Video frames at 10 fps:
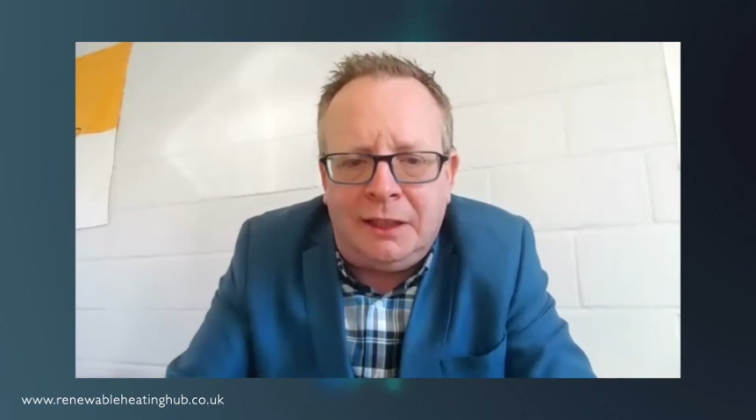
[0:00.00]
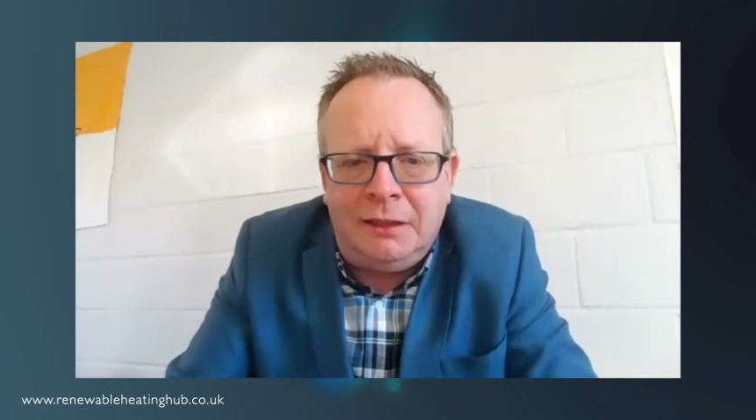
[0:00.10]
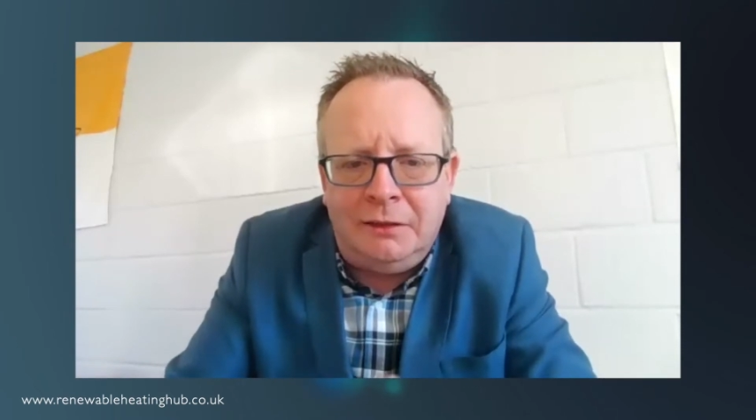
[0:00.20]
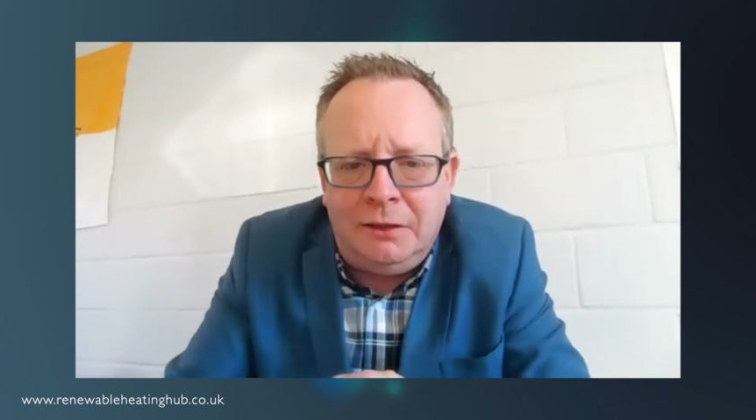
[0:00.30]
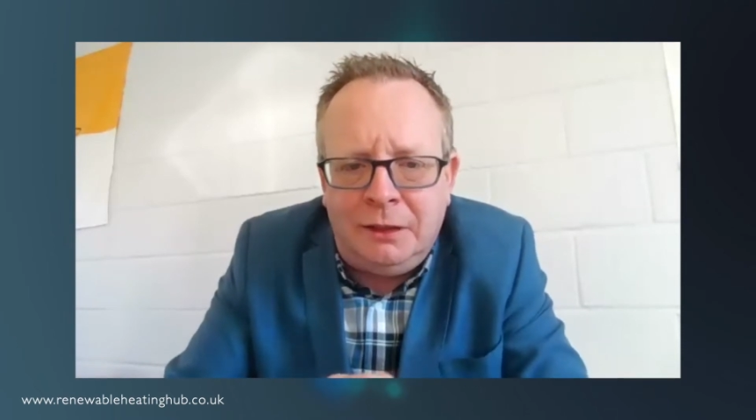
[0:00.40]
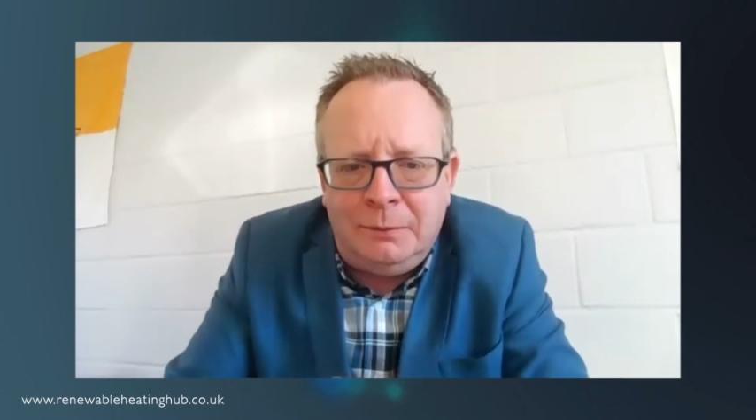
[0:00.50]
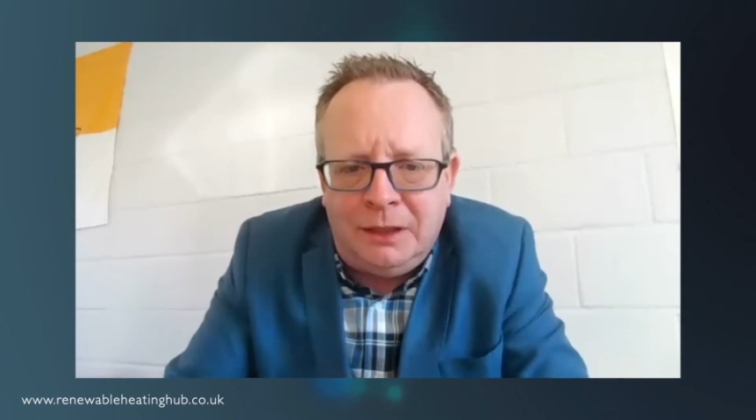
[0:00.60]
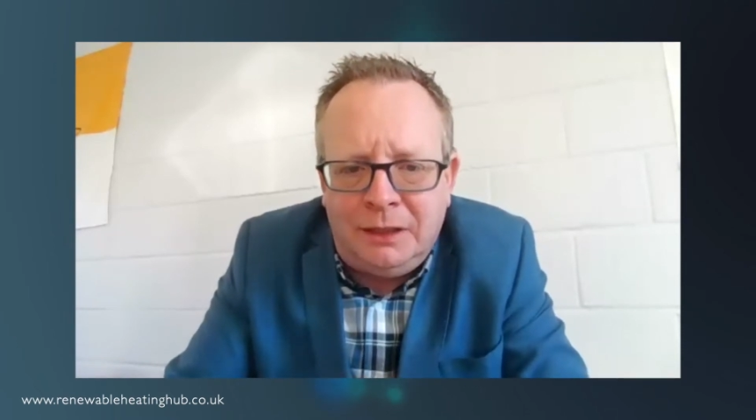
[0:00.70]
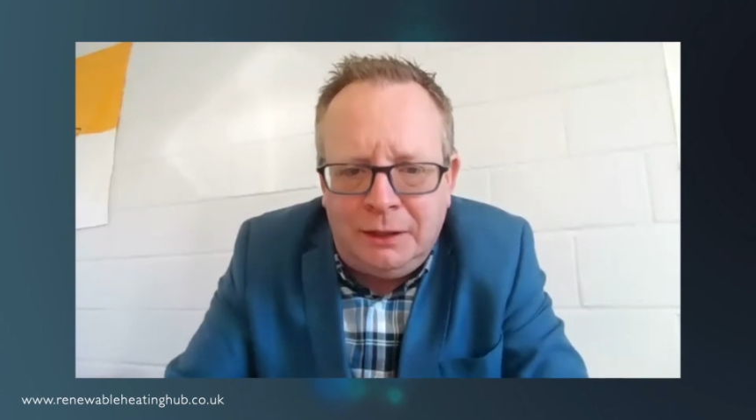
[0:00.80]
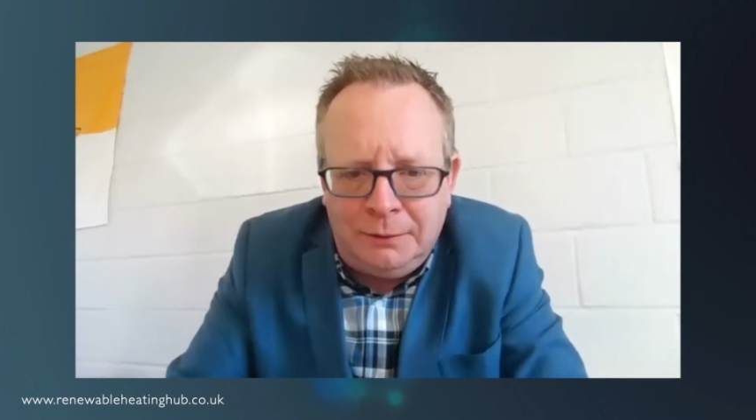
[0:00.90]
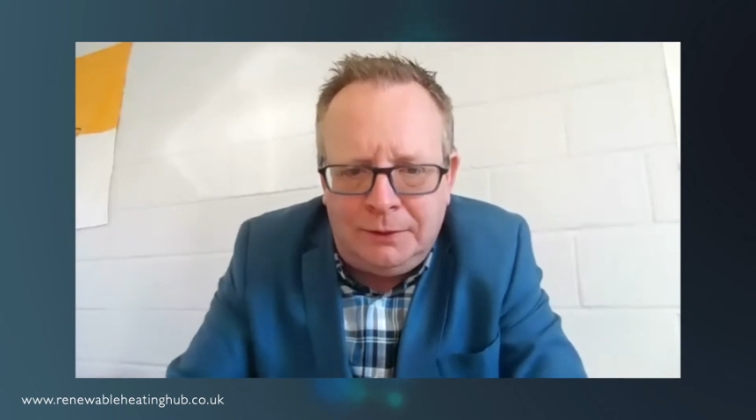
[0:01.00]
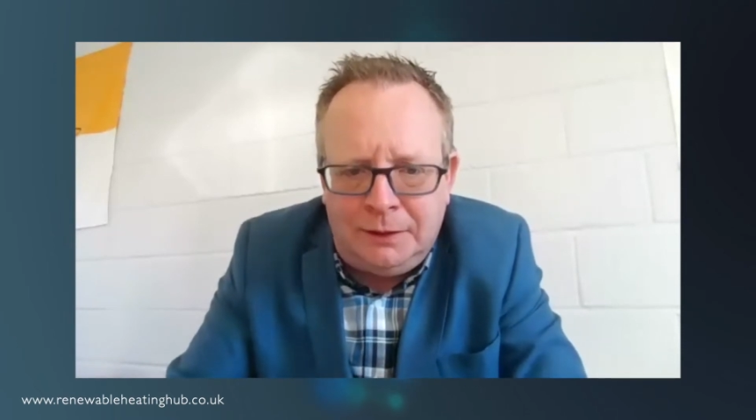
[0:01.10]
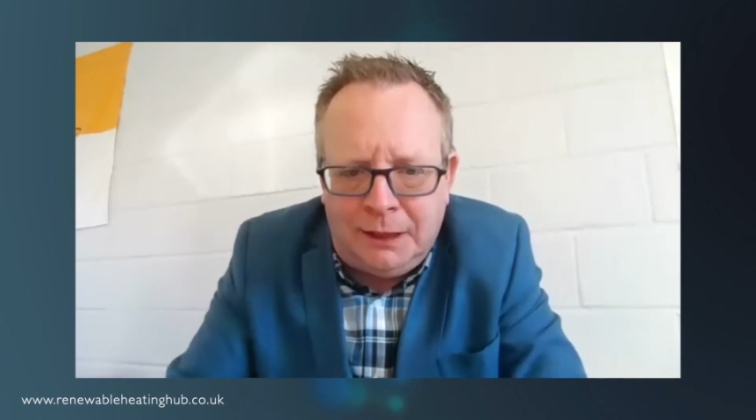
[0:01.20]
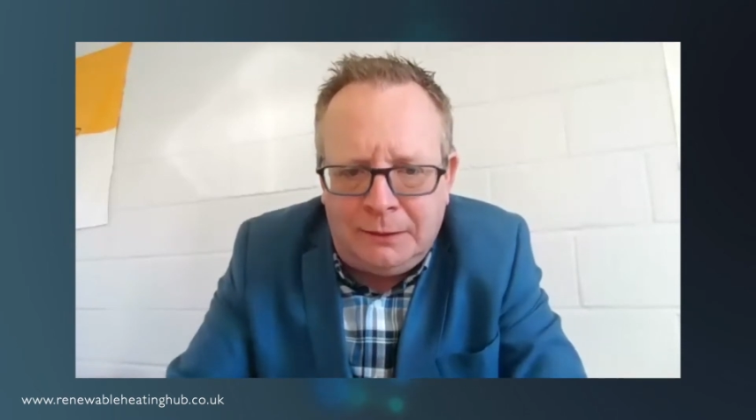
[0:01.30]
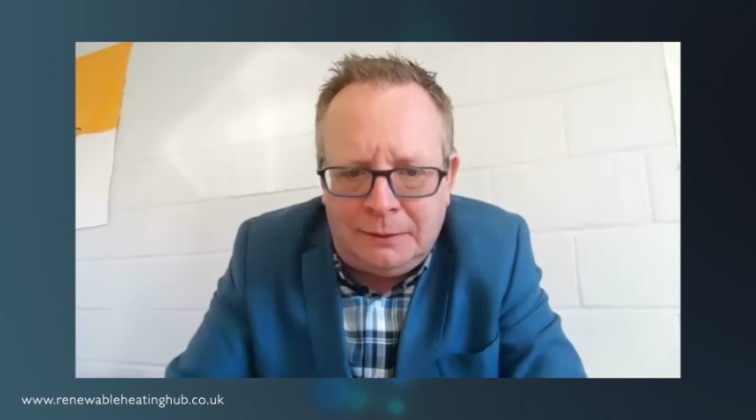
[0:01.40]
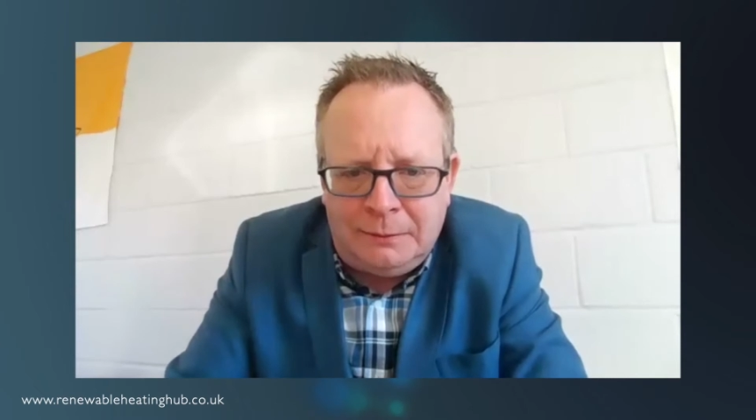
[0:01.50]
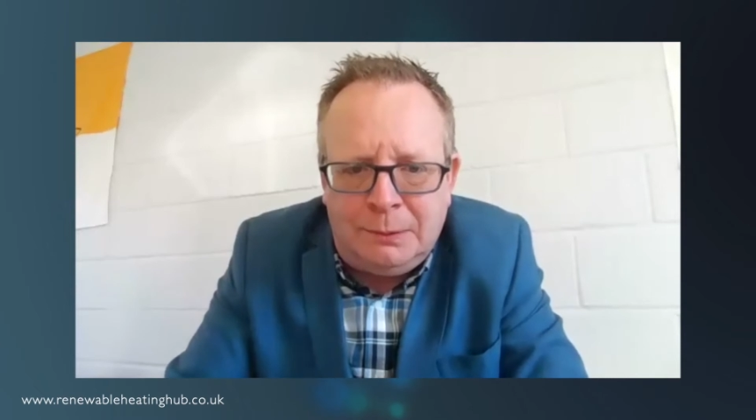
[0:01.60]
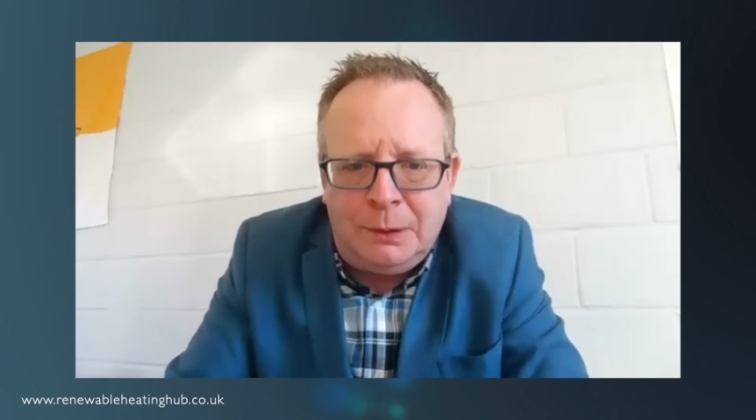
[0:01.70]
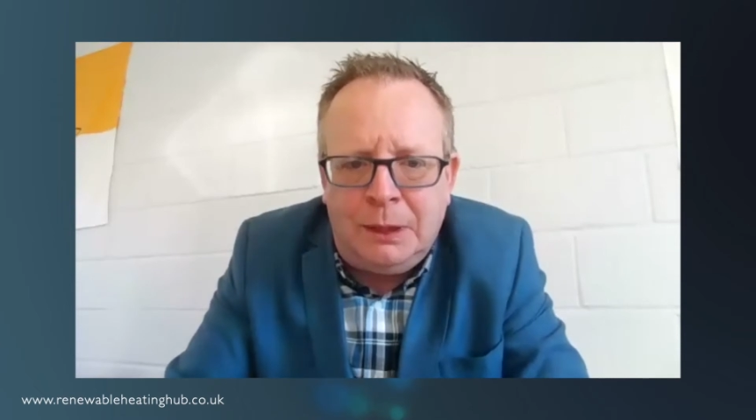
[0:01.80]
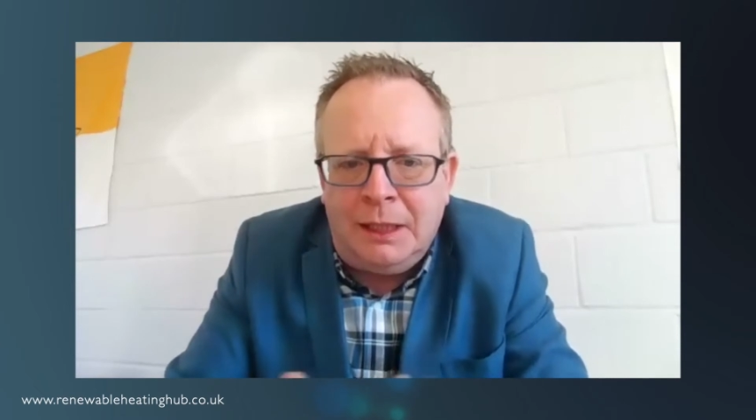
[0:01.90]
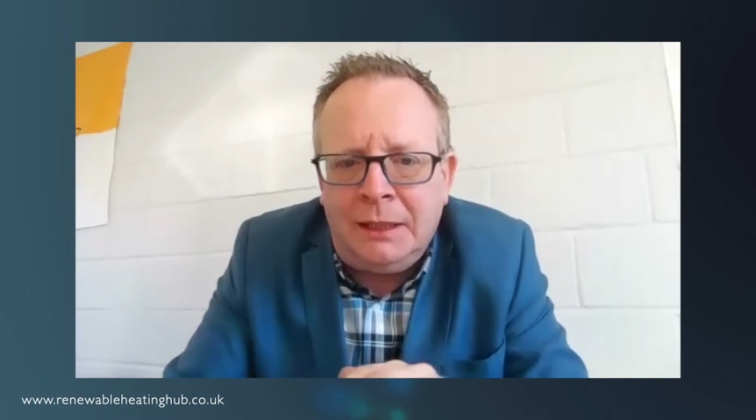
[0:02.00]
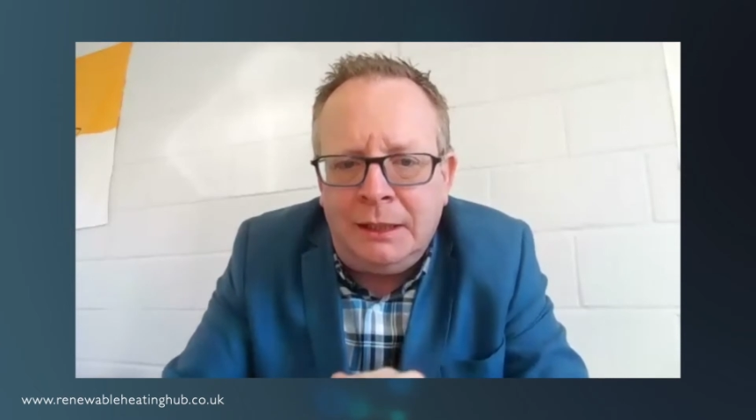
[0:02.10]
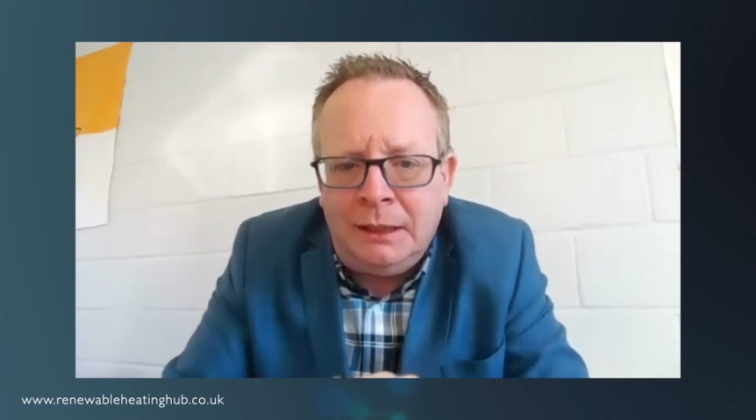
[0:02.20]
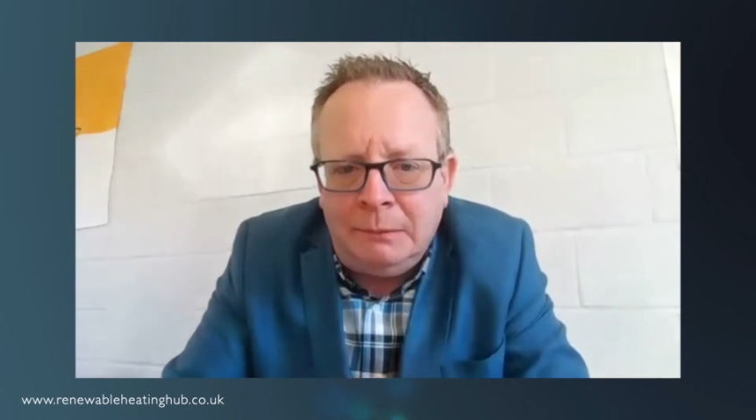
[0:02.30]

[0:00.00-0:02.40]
take the tubes that used to go to the boiler,